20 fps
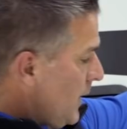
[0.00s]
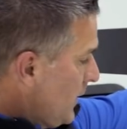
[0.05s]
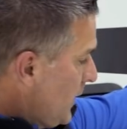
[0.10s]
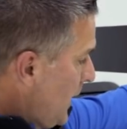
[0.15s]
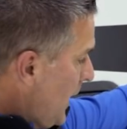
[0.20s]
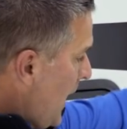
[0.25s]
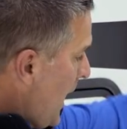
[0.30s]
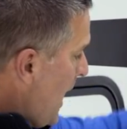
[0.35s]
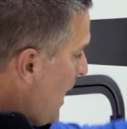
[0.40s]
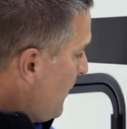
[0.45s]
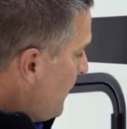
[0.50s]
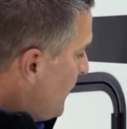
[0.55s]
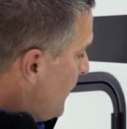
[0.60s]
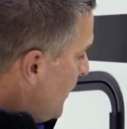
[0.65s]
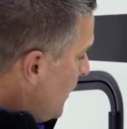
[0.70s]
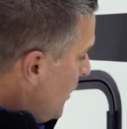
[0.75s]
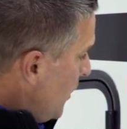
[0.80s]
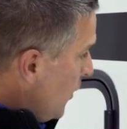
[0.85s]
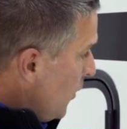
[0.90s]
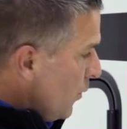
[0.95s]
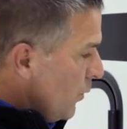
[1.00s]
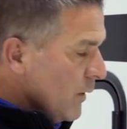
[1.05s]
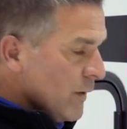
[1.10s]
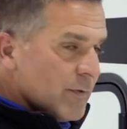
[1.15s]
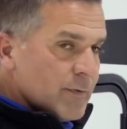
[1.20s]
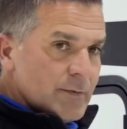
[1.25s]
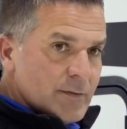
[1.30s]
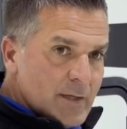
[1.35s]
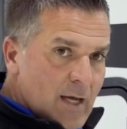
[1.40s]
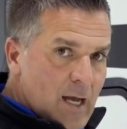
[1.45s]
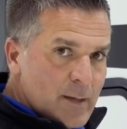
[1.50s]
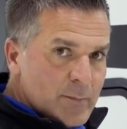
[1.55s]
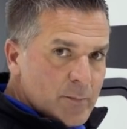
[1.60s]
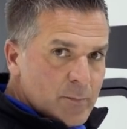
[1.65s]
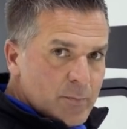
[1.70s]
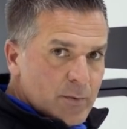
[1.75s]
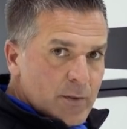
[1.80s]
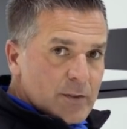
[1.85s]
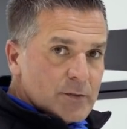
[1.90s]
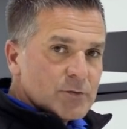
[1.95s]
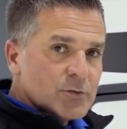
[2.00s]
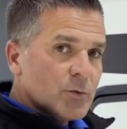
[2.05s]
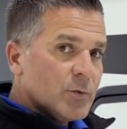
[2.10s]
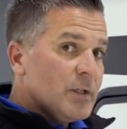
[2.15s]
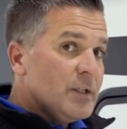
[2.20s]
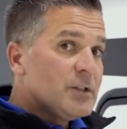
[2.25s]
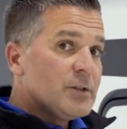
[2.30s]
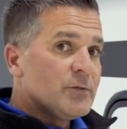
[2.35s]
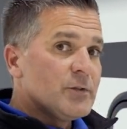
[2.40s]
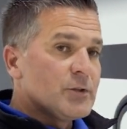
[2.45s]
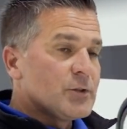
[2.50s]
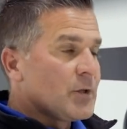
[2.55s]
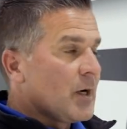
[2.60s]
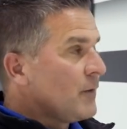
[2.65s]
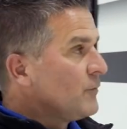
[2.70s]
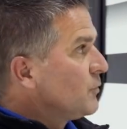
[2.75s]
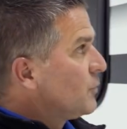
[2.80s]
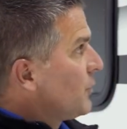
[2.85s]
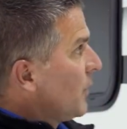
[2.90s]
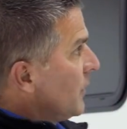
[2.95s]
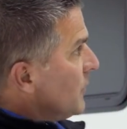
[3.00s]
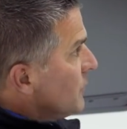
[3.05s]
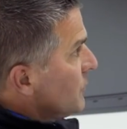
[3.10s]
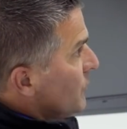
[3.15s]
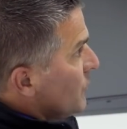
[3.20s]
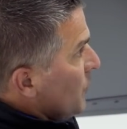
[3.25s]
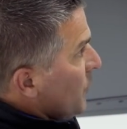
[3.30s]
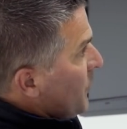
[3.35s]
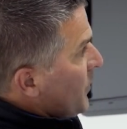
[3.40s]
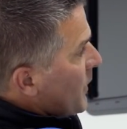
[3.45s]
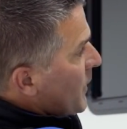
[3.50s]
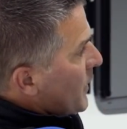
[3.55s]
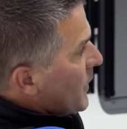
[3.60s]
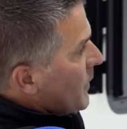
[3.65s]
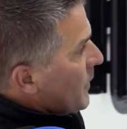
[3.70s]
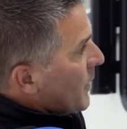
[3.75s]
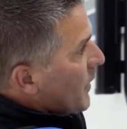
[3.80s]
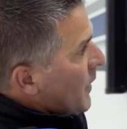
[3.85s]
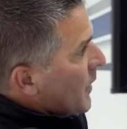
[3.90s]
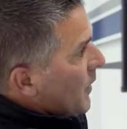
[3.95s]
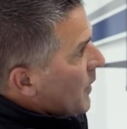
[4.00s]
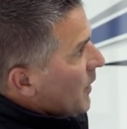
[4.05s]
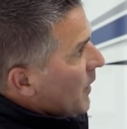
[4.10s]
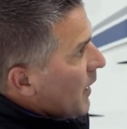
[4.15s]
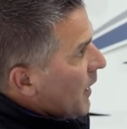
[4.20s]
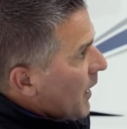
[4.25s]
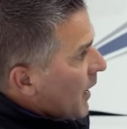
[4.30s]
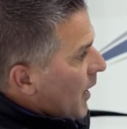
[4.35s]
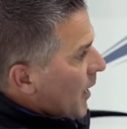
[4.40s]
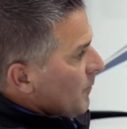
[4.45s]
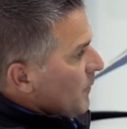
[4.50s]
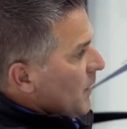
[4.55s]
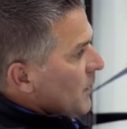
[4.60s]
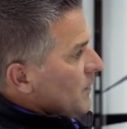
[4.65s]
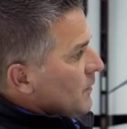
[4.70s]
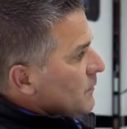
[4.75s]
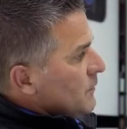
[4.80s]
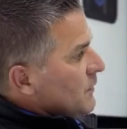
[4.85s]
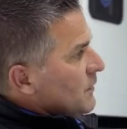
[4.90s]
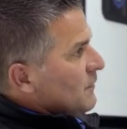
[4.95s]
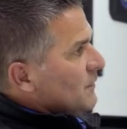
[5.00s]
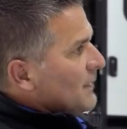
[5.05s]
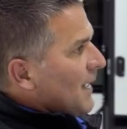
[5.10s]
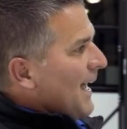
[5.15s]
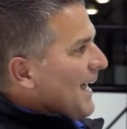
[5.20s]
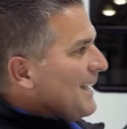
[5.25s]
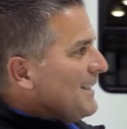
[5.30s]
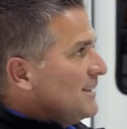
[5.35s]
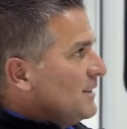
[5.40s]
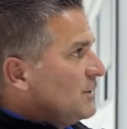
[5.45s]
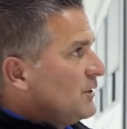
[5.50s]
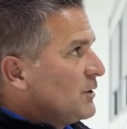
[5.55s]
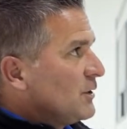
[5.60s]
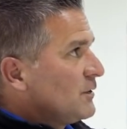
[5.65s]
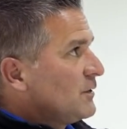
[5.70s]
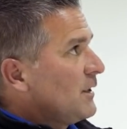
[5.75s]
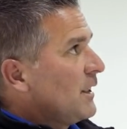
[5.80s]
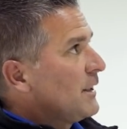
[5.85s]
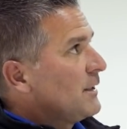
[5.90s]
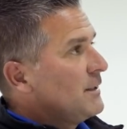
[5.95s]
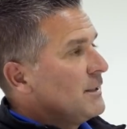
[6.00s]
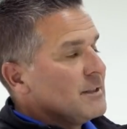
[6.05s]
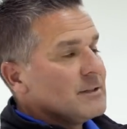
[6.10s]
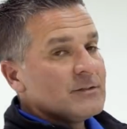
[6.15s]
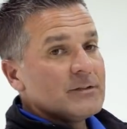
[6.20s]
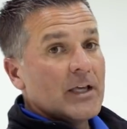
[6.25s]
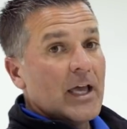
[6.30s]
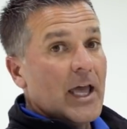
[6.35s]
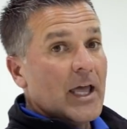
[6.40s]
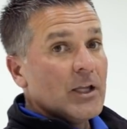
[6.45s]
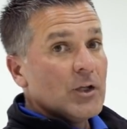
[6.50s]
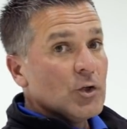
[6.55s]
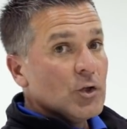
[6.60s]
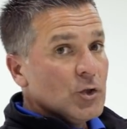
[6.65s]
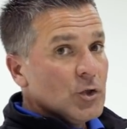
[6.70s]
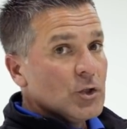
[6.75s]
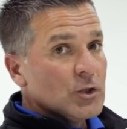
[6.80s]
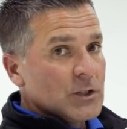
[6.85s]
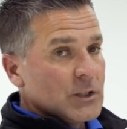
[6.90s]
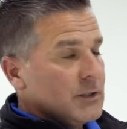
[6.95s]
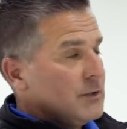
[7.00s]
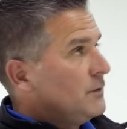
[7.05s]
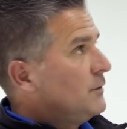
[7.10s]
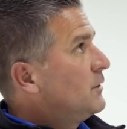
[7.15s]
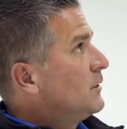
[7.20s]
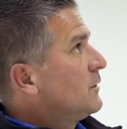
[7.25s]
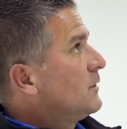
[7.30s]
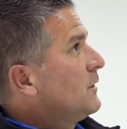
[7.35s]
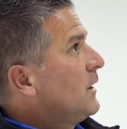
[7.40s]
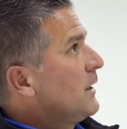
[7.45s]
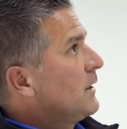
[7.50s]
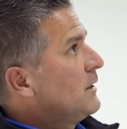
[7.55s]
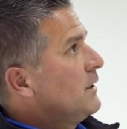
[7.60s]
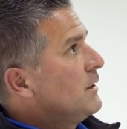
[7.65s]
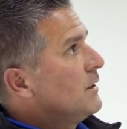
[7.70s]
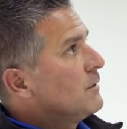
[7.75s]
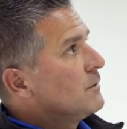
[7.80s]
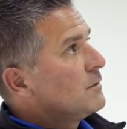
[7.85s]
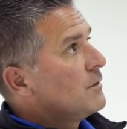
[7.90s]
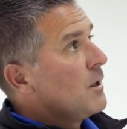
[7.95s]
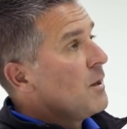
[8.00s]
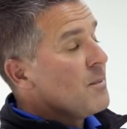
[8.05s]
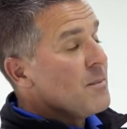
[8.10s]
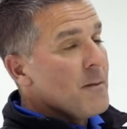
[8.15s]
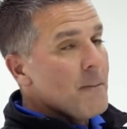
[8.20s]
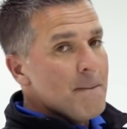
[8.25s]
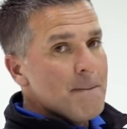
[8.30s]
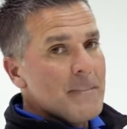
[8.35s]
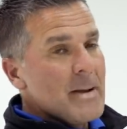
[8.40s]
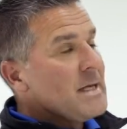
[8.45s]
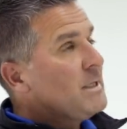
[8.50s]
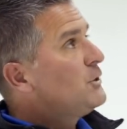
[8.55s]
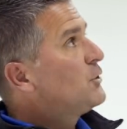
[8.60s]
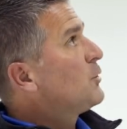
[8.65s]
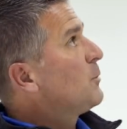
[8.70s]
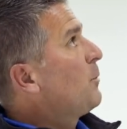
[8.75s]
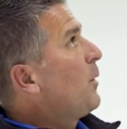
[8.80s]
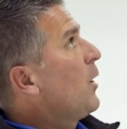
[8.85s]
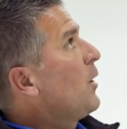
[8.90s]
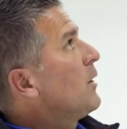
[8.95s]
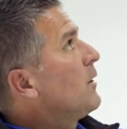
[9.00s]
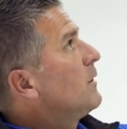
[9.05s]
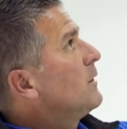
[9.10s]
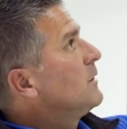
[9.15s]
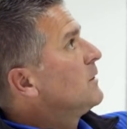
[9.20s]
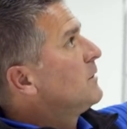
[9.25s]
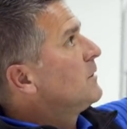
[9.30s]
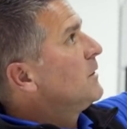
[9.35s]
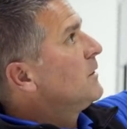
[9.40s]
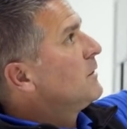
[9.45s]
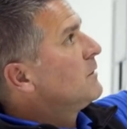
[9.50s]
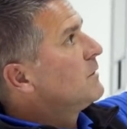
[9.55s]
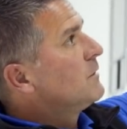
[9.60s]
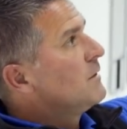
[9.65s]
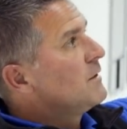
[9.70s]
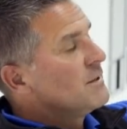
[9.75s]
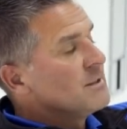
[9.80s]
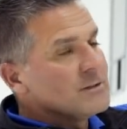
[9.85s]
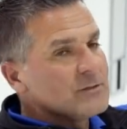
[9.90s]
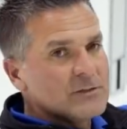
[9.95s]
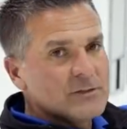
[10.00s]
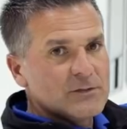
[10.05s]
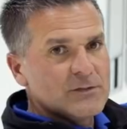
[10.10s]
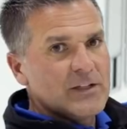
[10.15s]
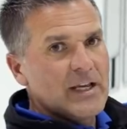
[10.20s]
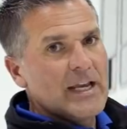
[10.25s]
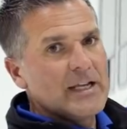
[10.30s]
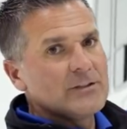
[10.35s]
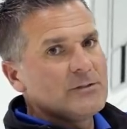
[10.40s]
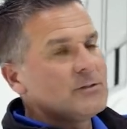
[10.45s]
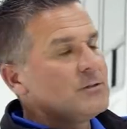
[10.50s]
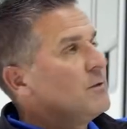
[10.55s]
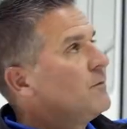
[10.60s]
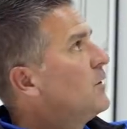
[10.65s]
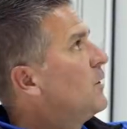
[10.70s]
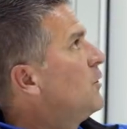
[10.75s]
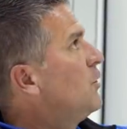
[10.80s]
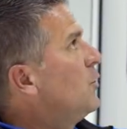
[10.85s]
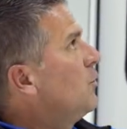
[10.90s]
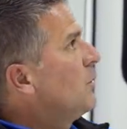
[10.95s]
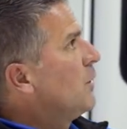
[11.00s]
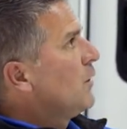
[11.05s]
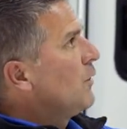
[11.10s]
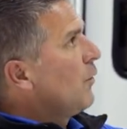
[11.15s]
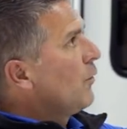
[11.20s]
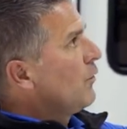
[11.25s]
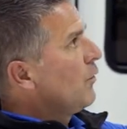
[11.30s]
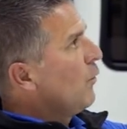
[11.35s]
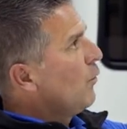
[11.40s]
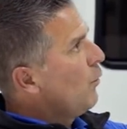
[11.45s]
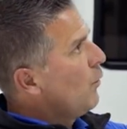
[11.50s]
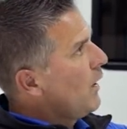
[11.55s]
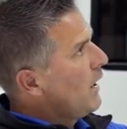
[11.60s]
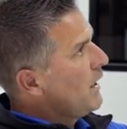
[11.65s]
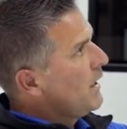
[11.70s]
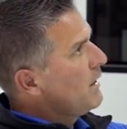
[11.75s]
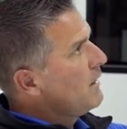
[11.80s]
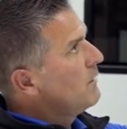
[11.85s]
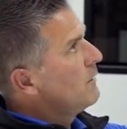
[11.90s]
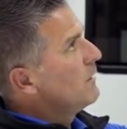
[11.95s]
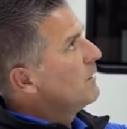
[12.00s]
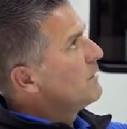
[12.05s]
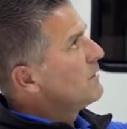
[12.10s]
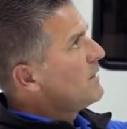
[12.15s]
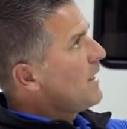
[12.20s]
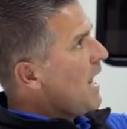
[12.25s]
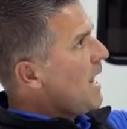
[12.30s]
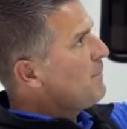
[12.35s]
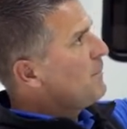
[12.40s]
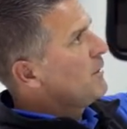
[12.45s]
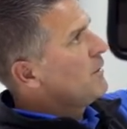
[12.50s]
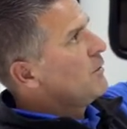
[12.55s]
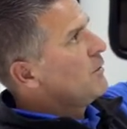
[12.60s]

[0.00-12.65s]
cap with diamond plates. So each of your travel trailers will be designed just like this and look just like this. The major part of this is the stance of the unit, or the way the top of